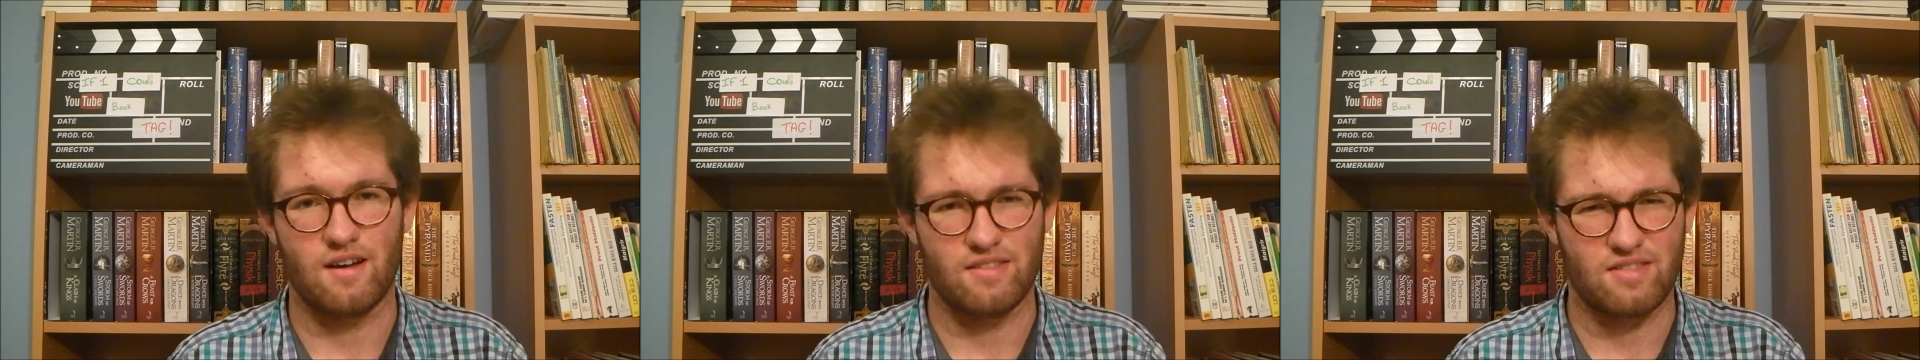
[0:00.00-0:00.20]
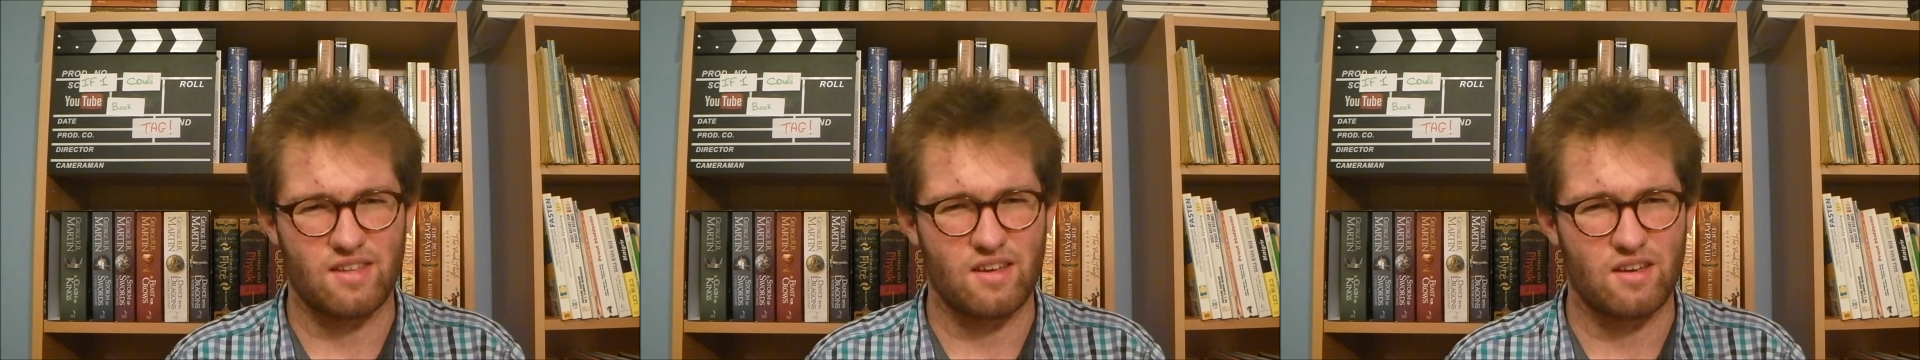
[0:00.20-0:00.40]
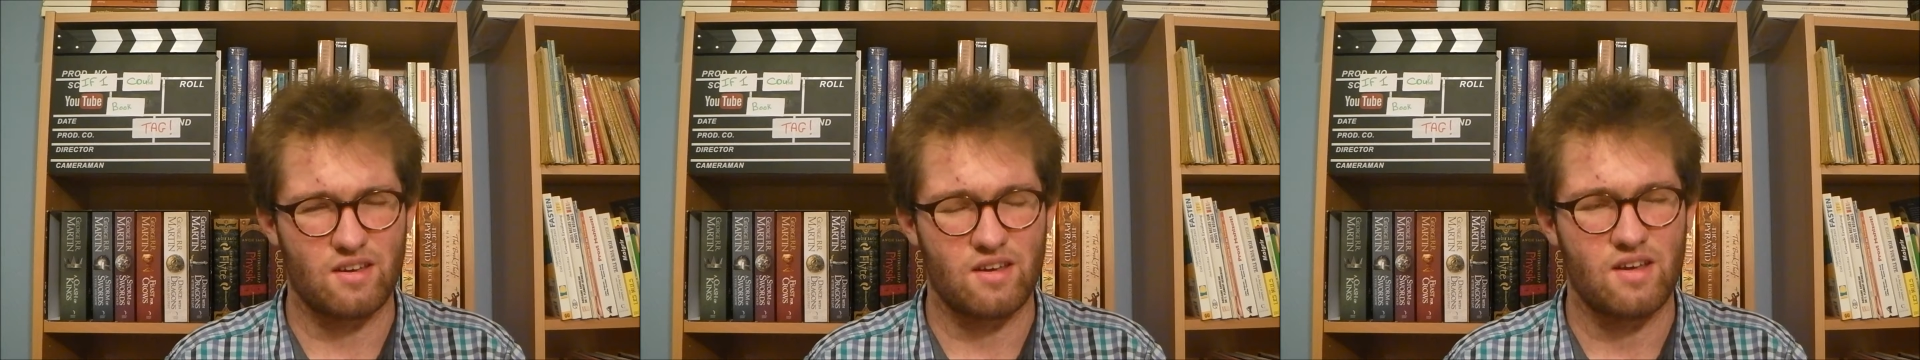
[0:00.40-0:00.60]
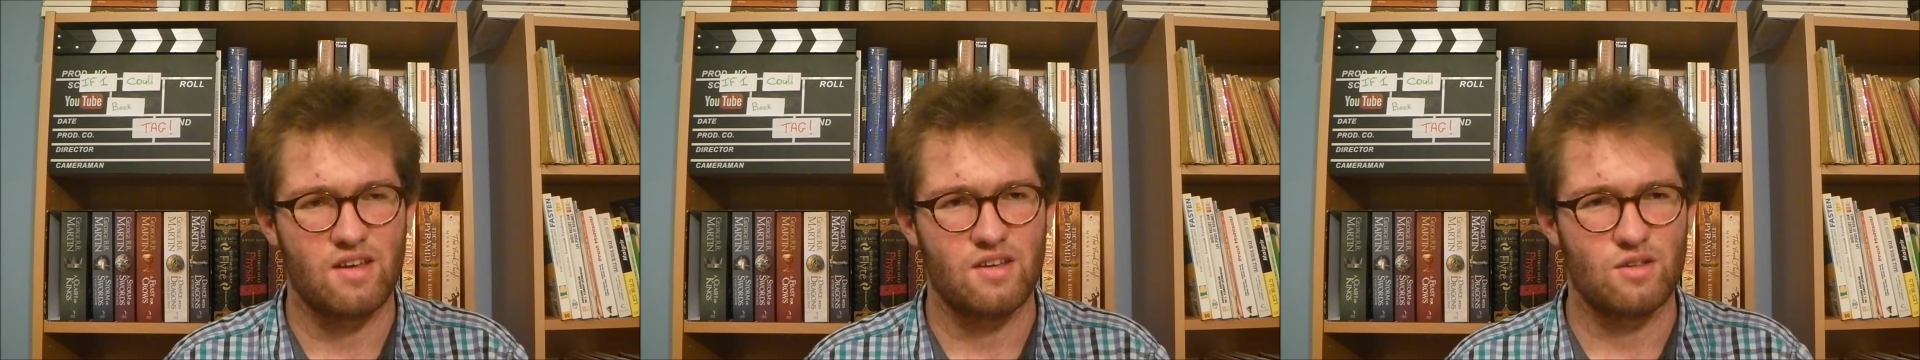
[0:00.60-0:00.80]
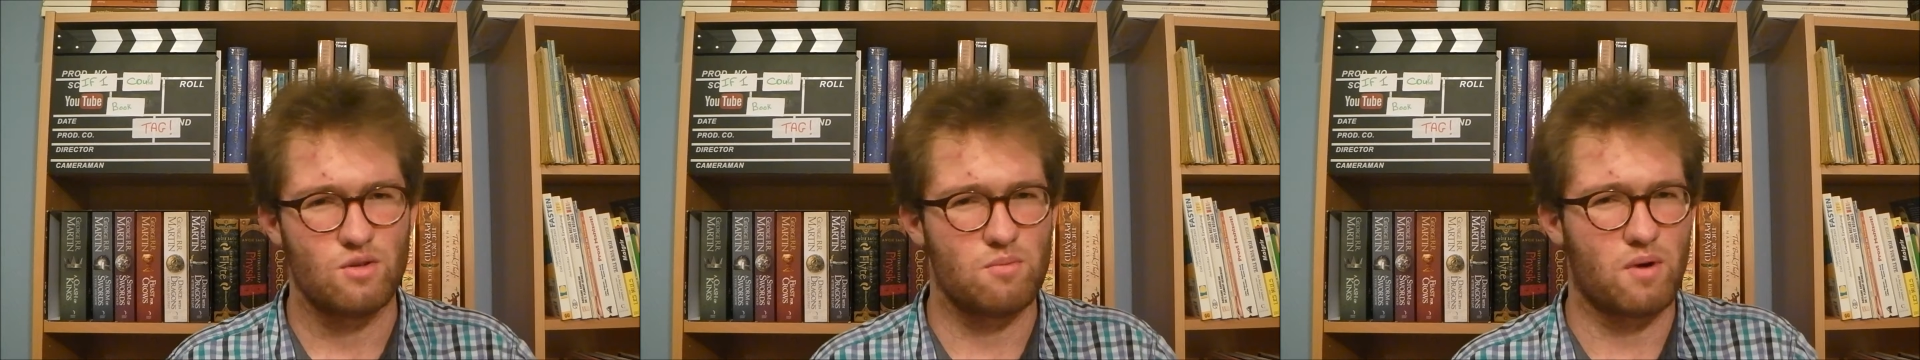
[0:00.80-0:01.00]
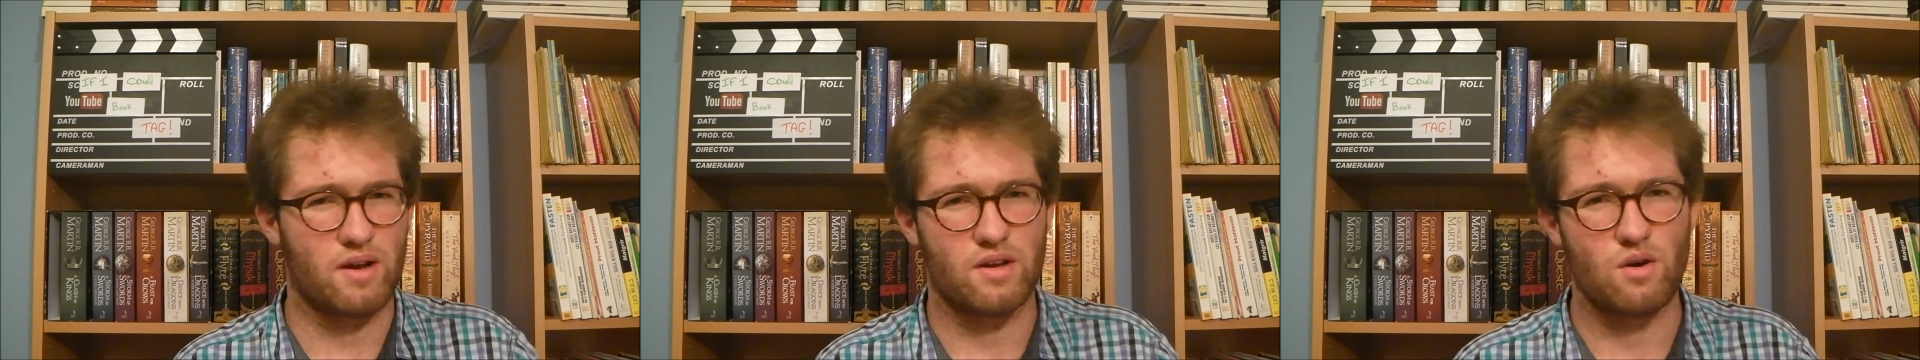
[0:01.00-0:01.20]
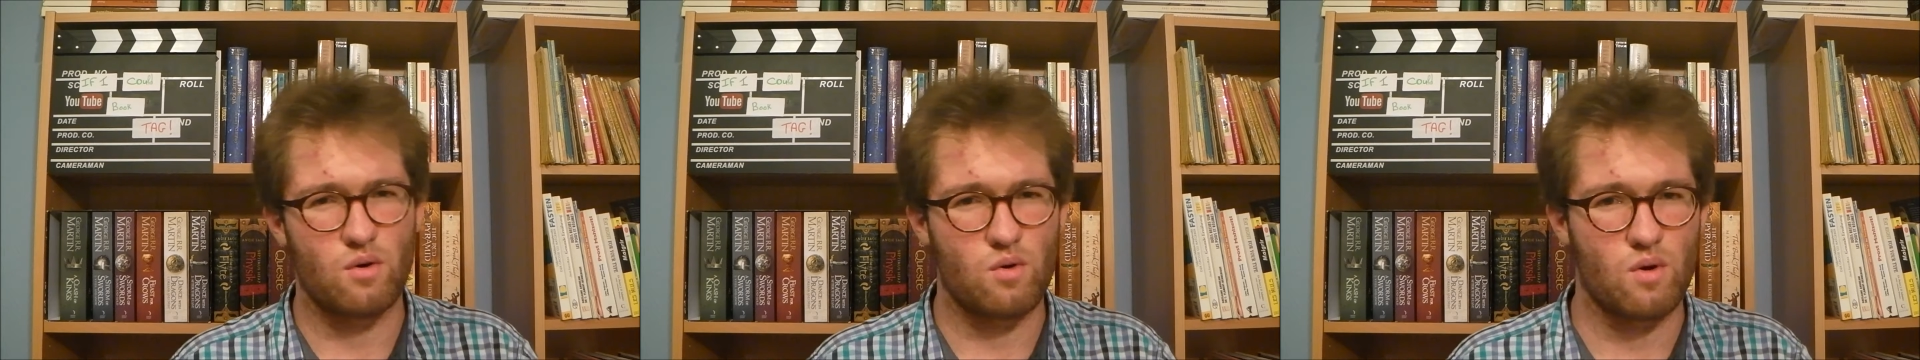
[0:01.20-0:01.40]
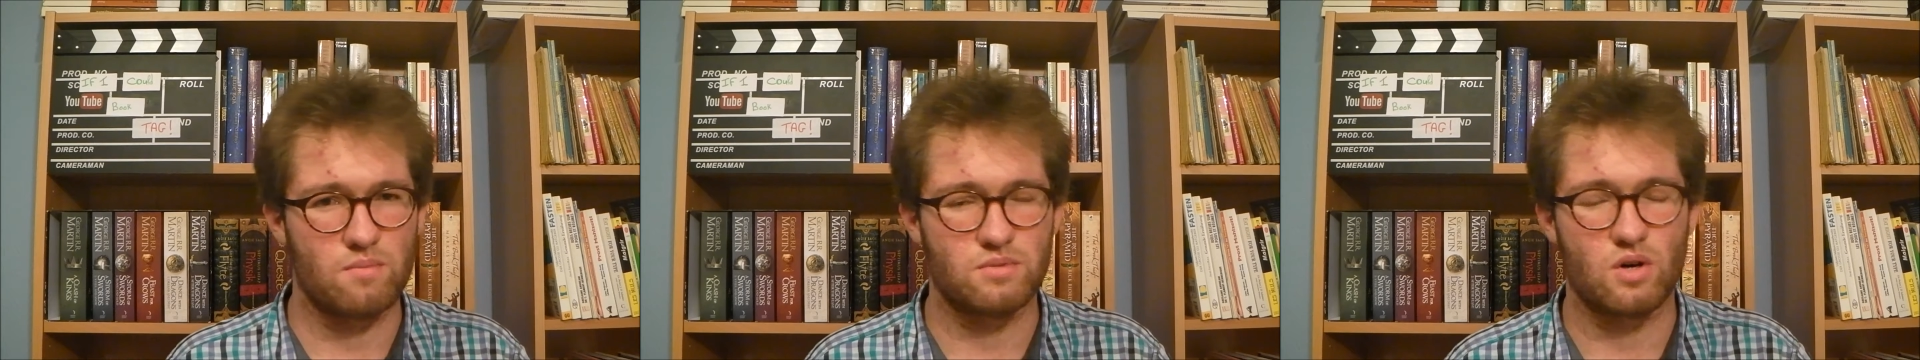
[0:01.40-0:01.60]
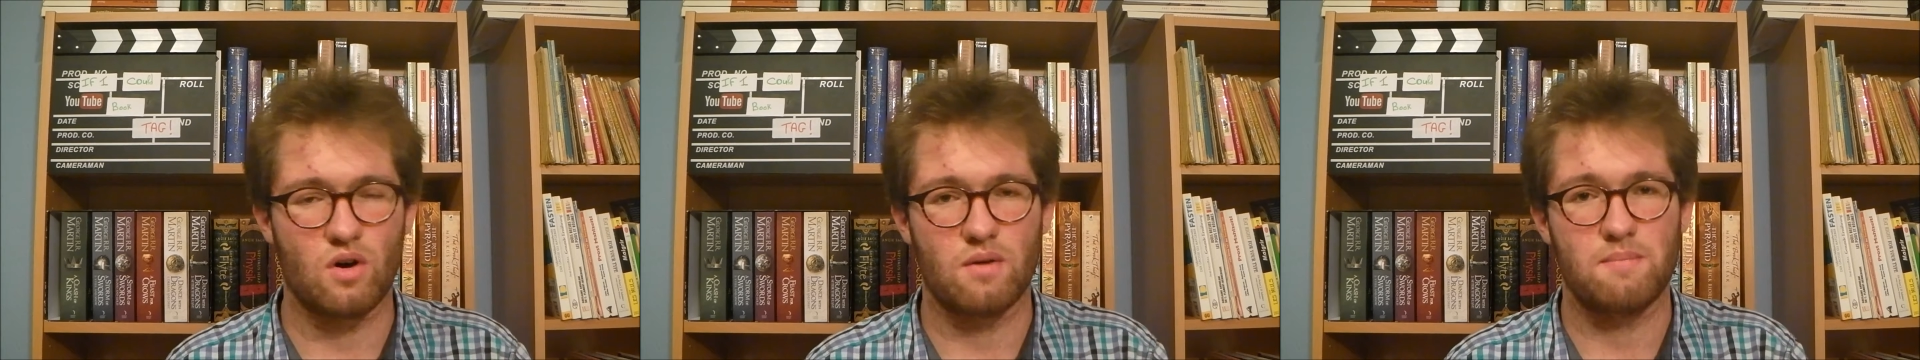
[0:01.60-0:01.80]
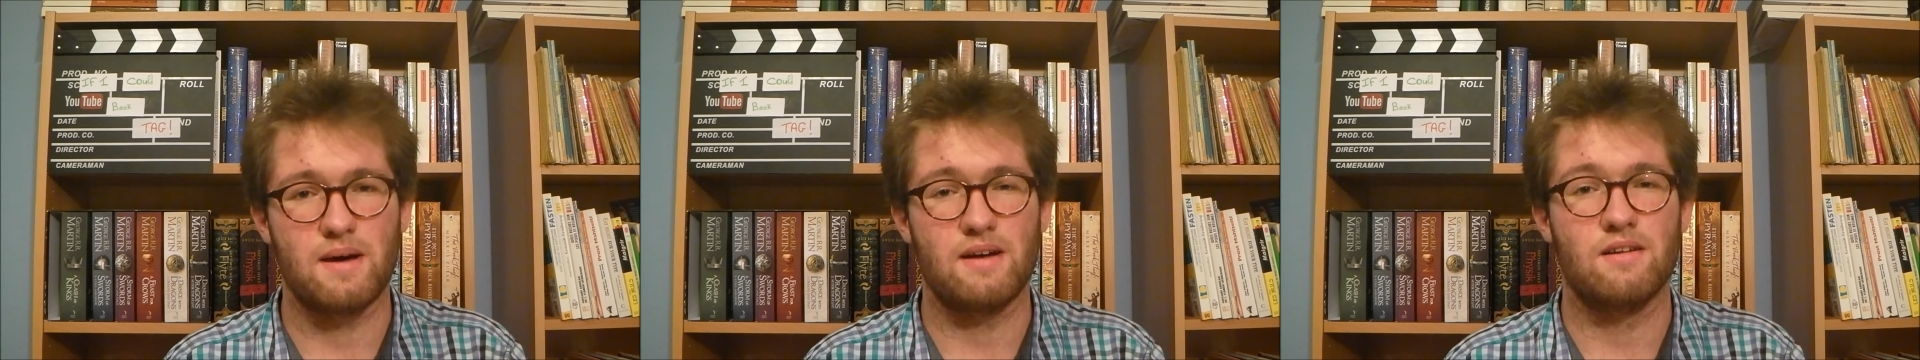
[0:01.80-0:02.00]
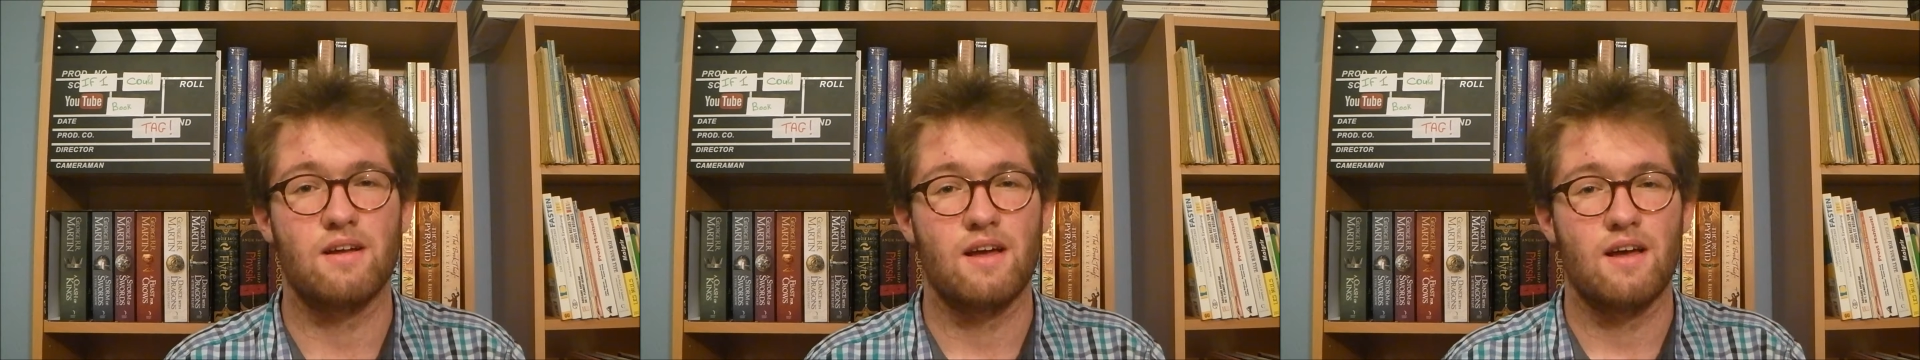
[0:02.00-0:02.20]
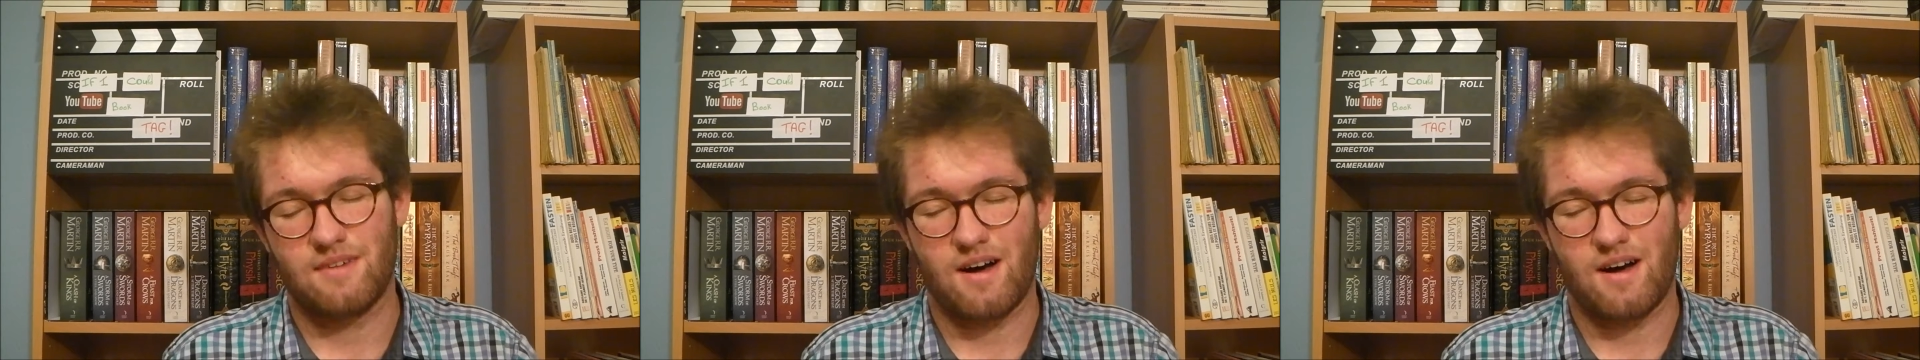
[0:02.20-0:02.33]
I think you might know who I'm talking about.